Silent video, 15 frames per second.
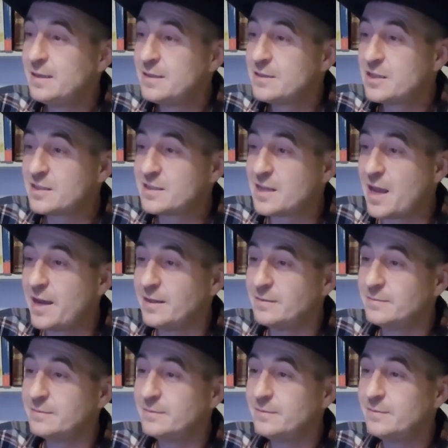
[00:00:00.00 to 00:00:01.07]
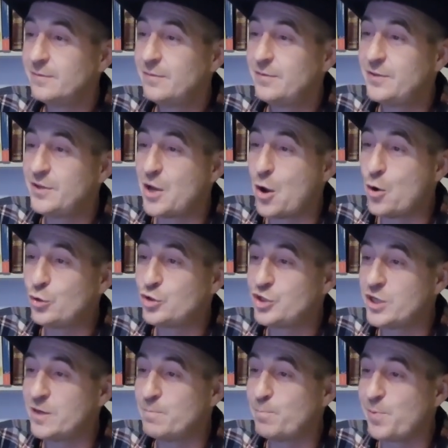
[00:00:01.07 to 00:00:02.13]
just like the
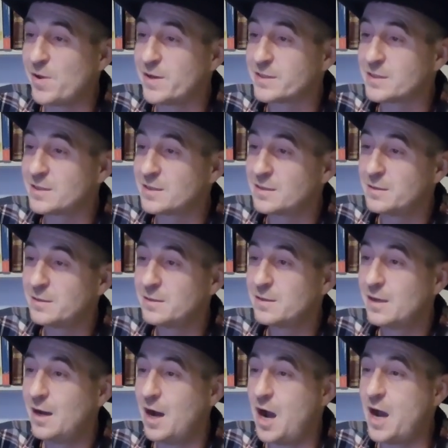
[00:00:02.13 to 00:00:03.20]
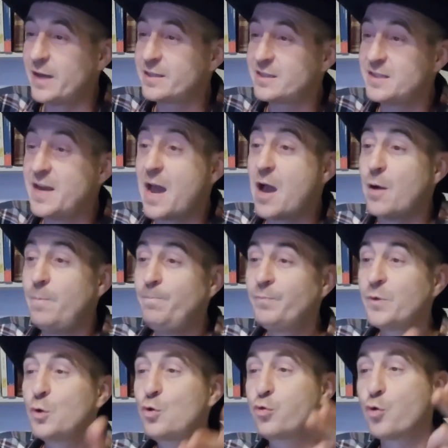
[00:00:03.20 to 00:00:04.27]
ocean plus us. Now,
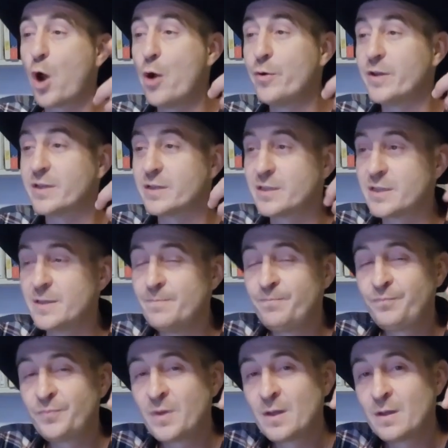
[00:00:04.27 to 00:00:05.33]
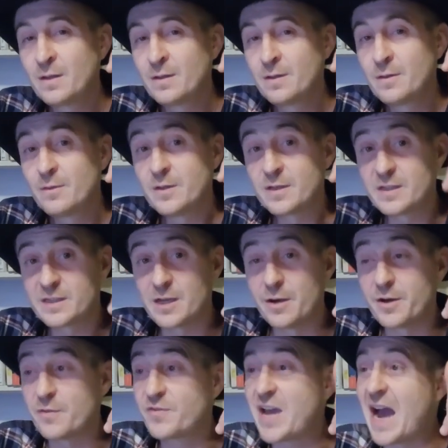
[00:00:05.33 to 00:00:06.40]
Cronus, the son
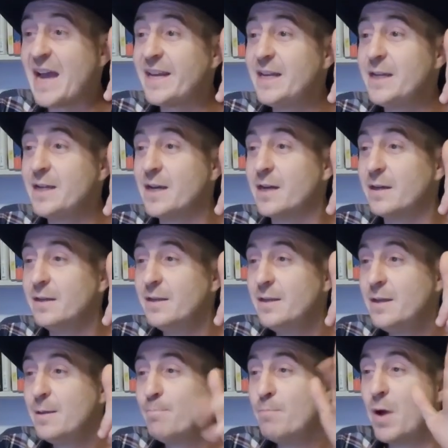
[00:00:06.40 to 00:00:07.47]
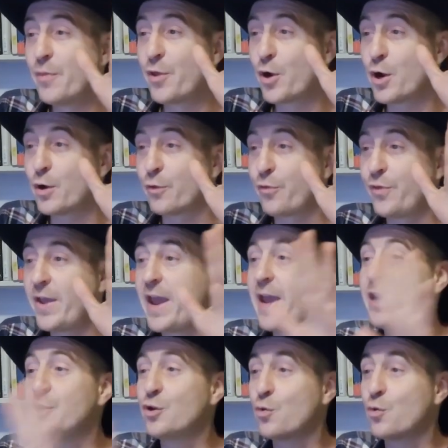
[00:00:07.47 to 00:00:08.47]
of Gaia, Mother Earth, and